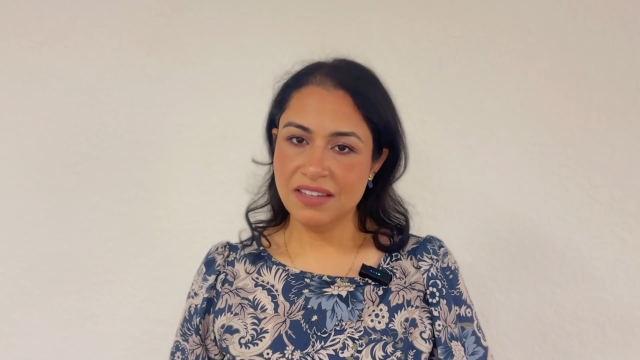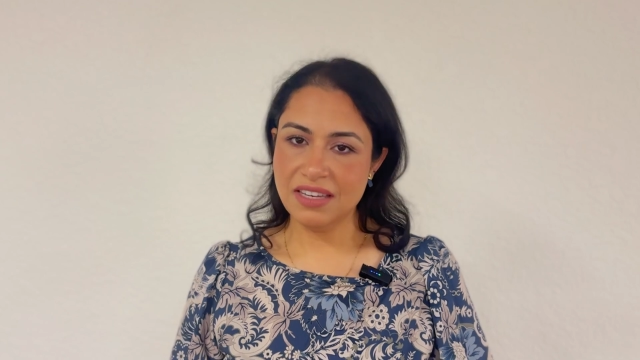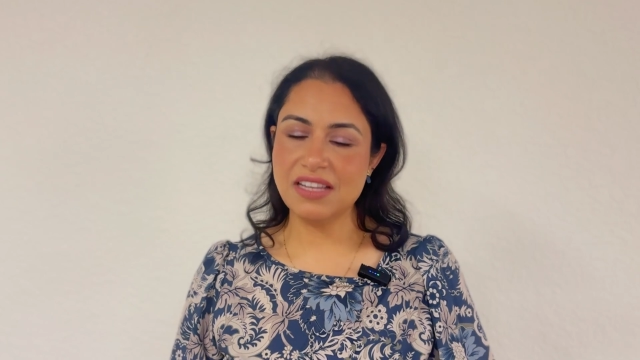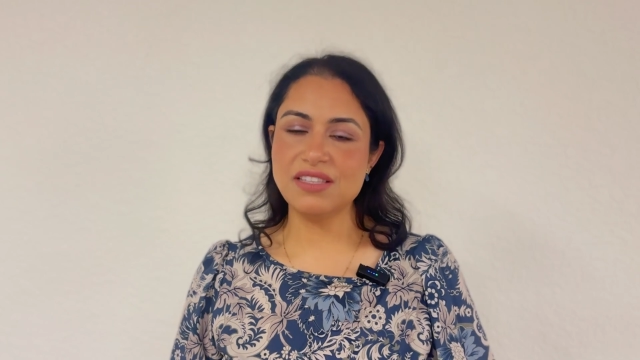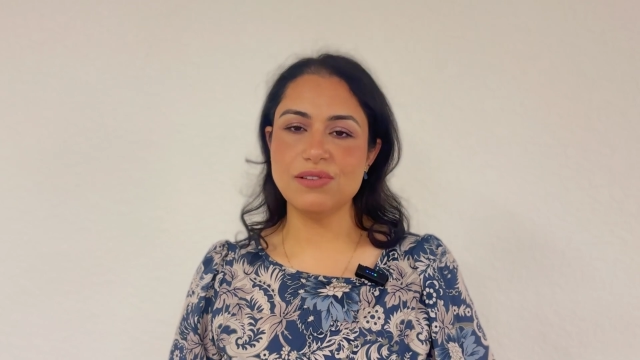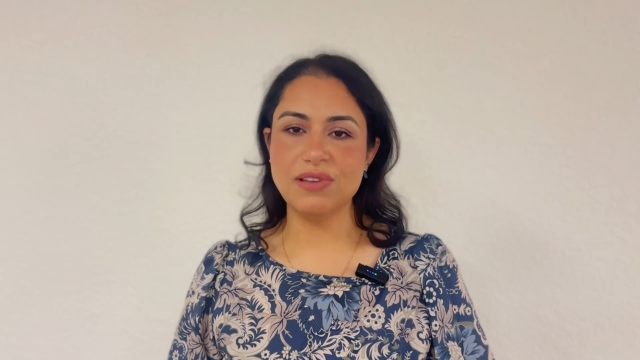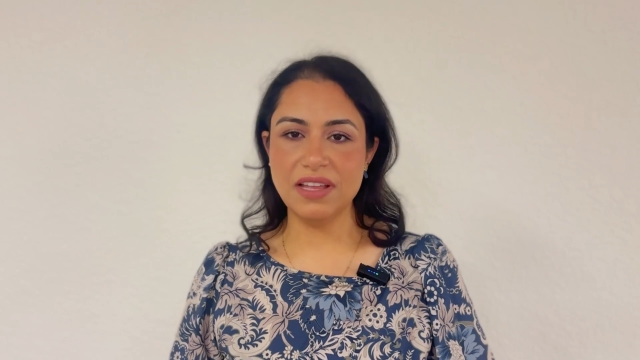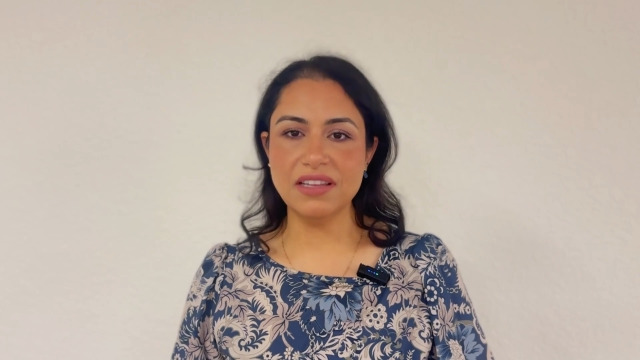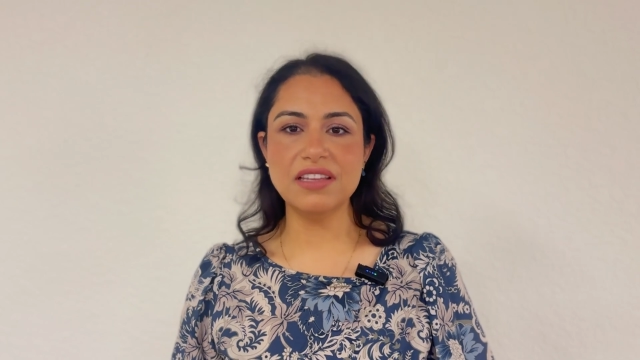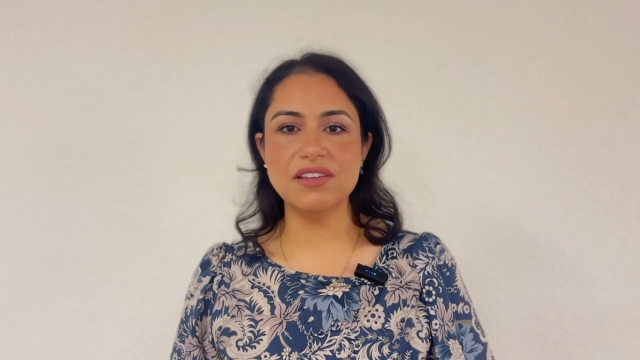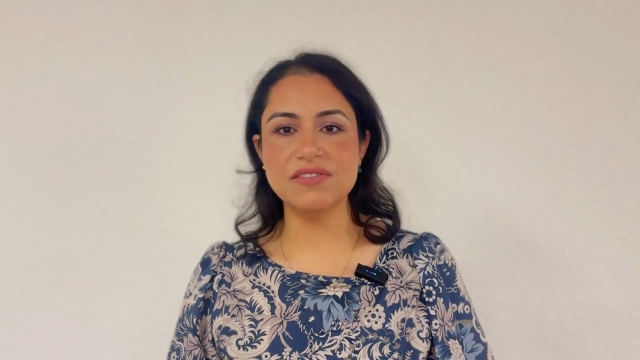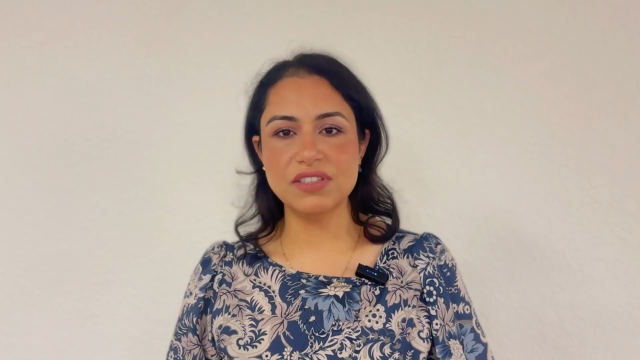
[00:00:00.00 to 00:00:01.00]
not so
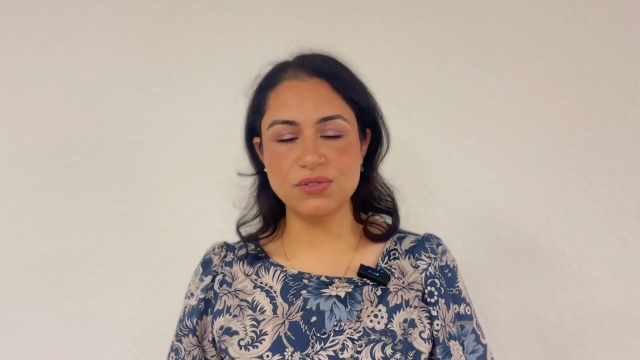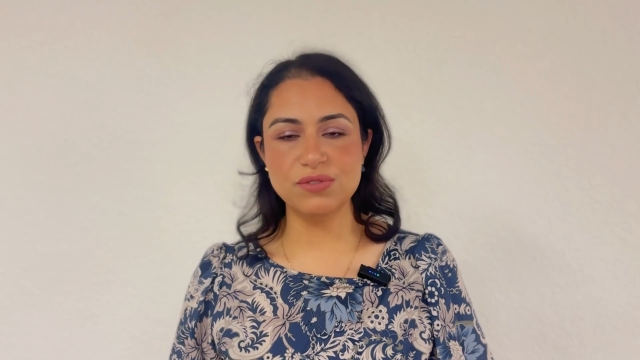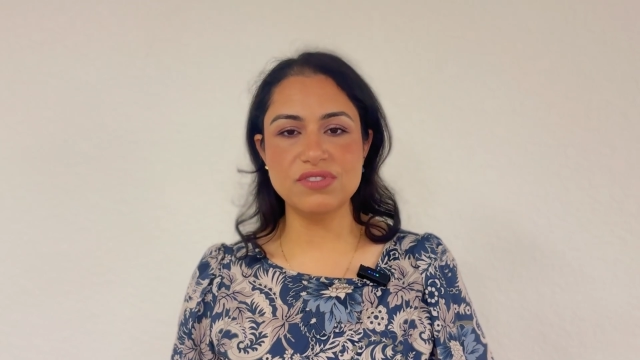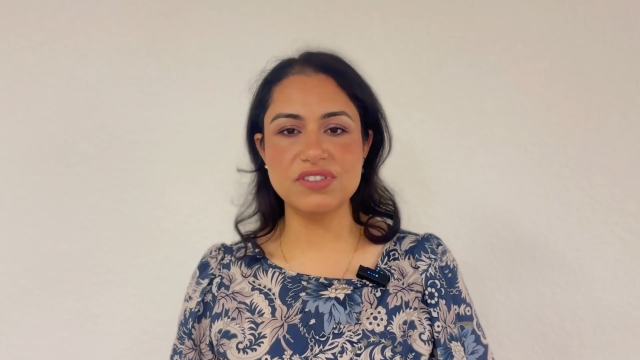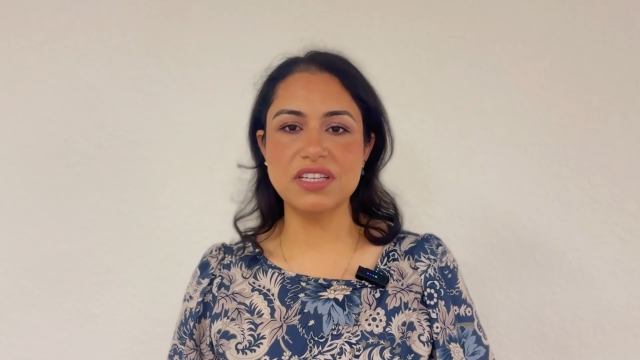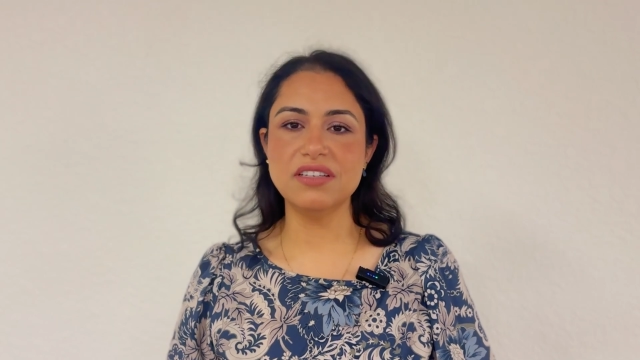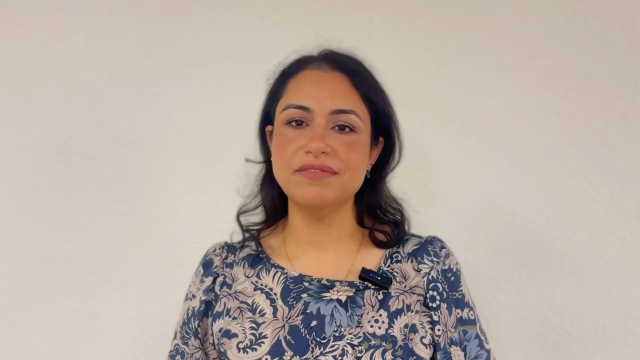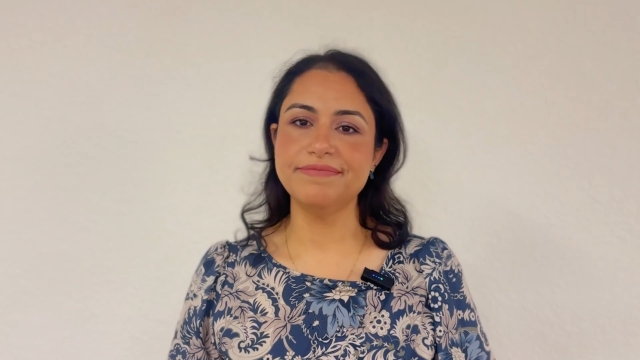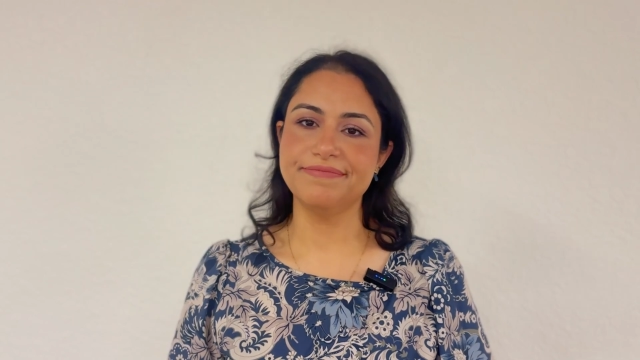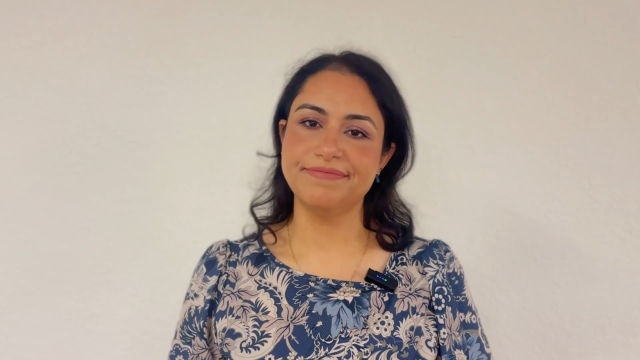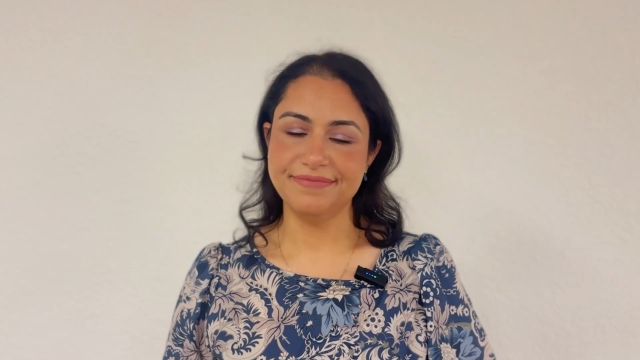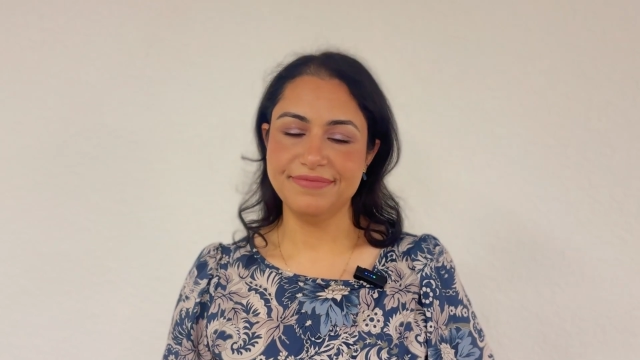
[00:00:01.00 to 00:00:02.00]
healthy of a tooth gene,
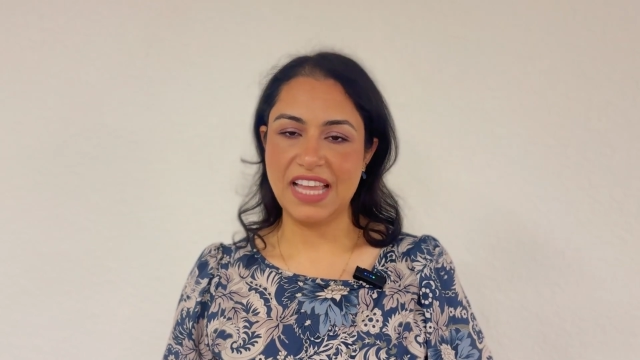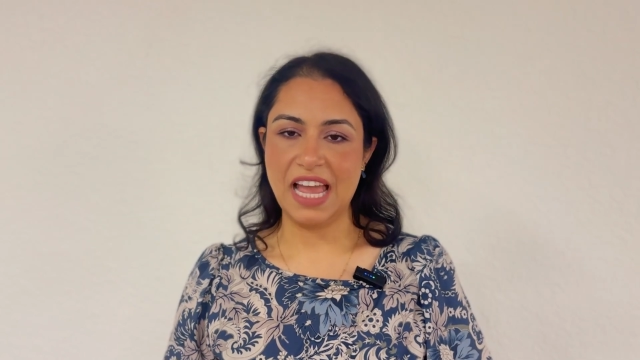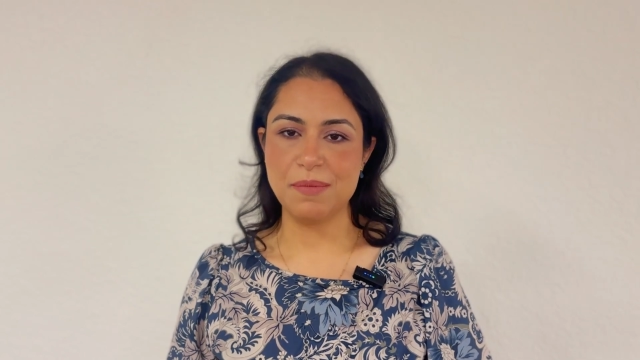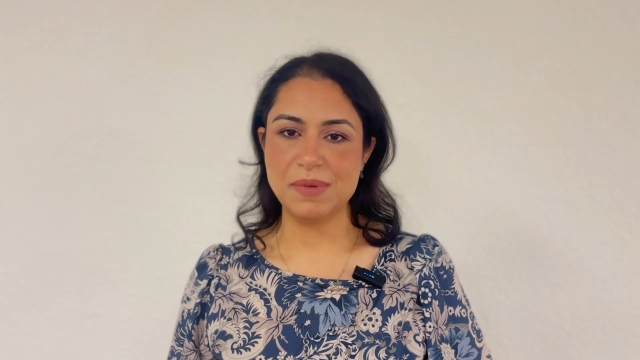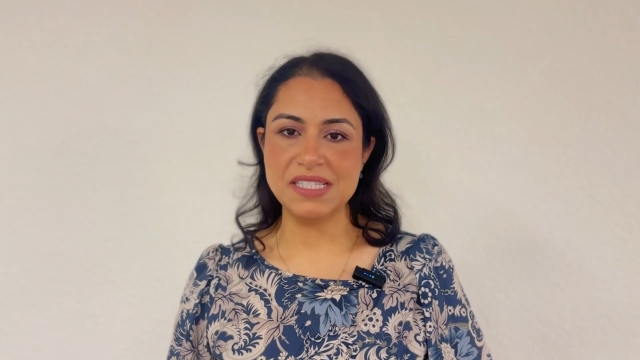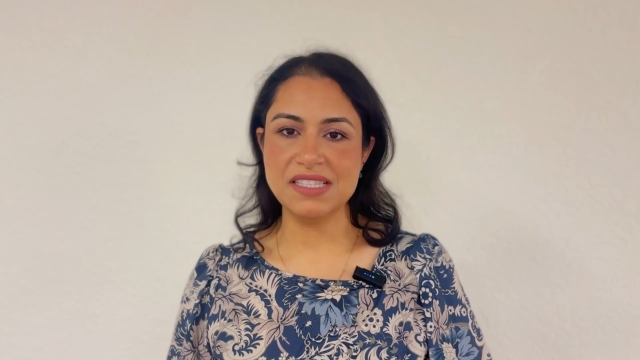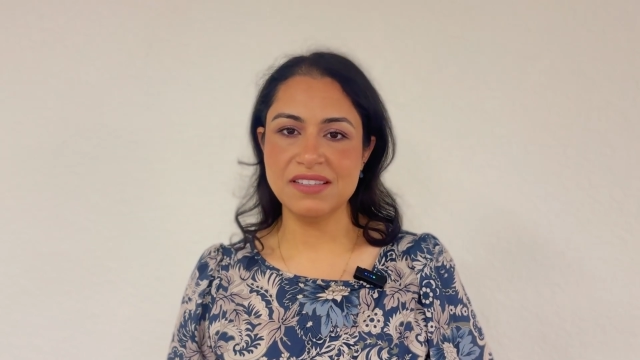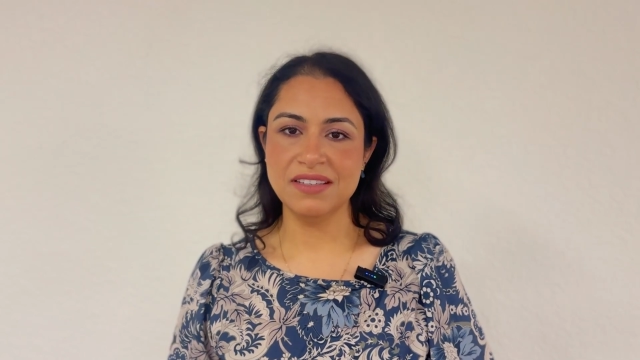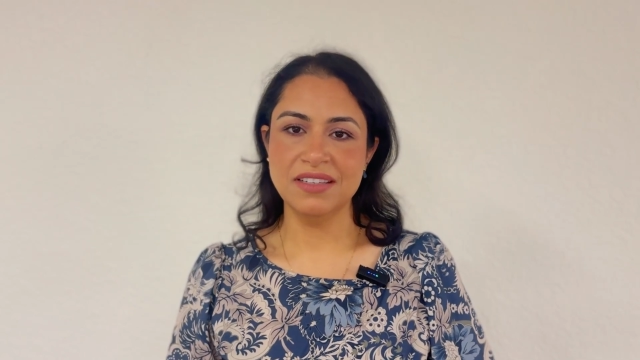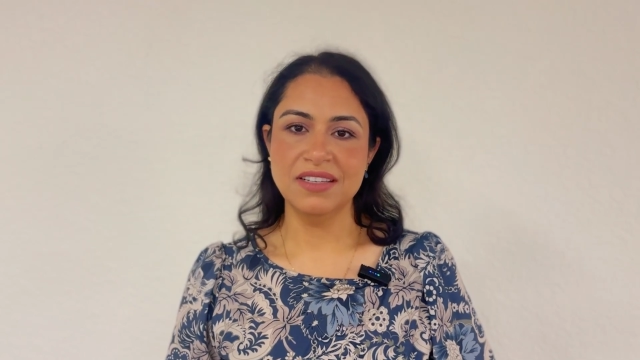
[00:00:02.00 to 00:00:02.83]
that happens.